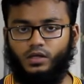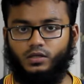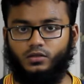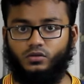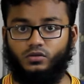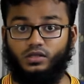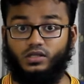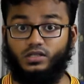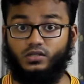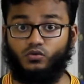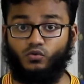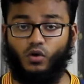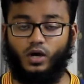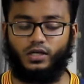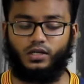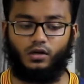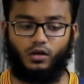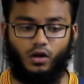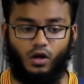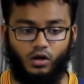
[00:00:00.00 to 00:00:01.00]
So this is
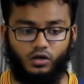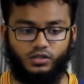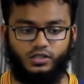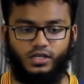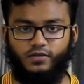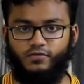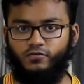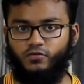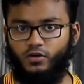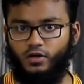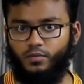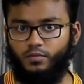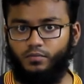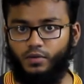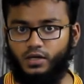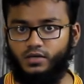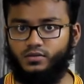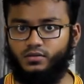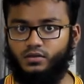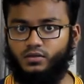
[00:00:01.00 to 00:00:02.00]
quite a long time for a
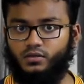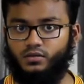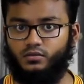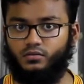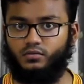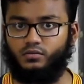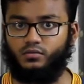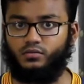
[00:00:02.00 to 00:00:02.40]
person